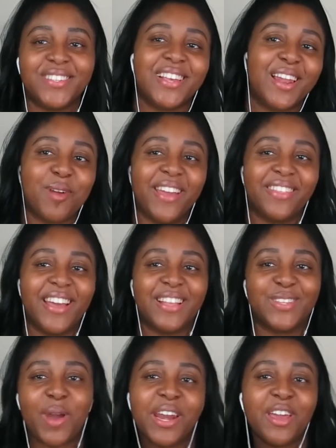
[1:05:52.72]
to celebrate
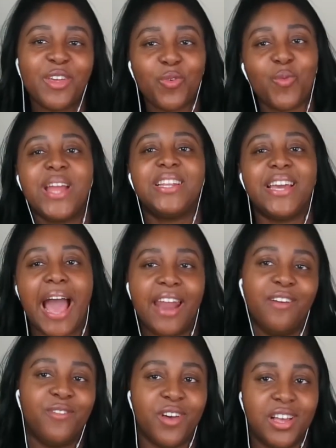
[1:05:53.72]
their 20th wedding
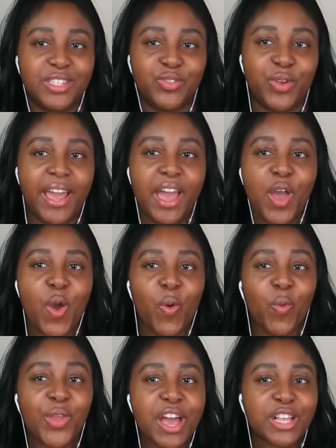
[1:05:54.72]
anniversary.
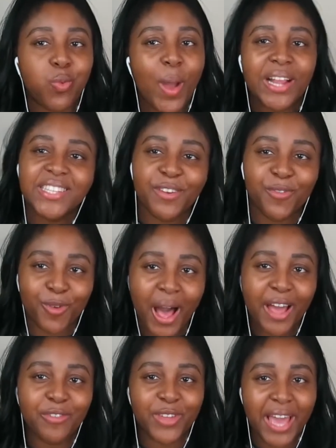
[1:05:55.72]
With a
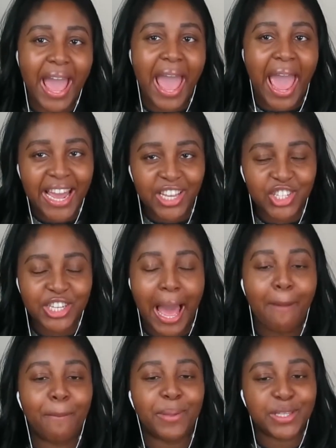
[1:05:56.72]
25-year age
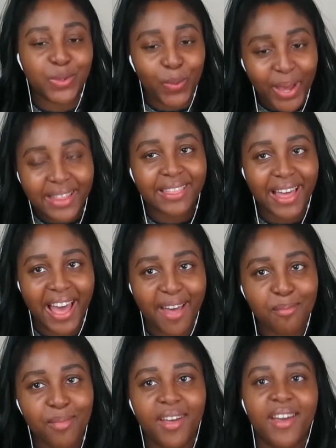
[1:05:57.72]
gap between
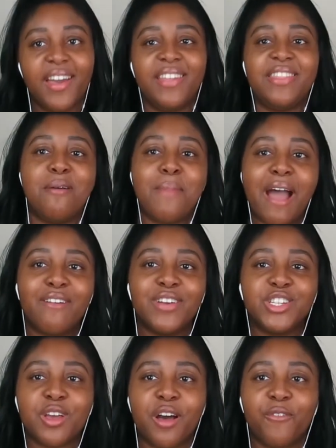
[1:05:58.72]
them, their
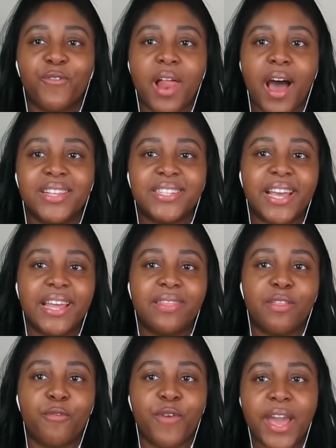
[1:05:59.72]
marriage flies
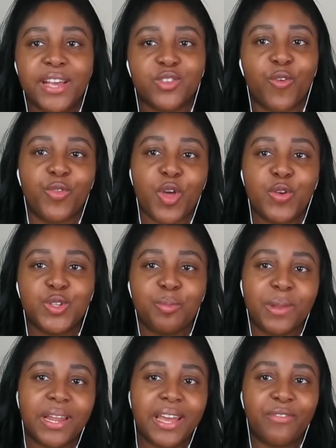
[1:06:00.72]
in the face of those
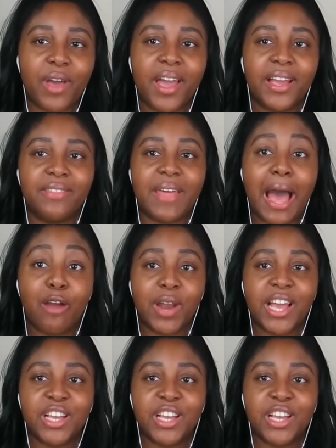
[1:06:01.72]
who believe in that a